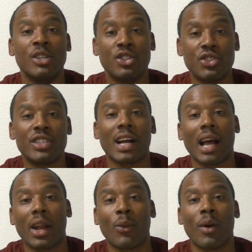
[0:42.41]
You should
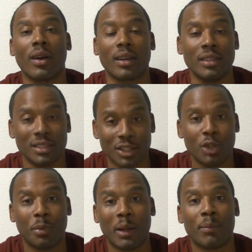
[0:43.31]
check out her work.
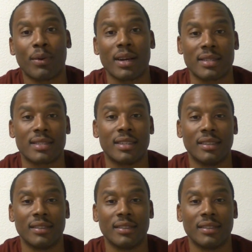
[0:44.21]
You'd be impressed.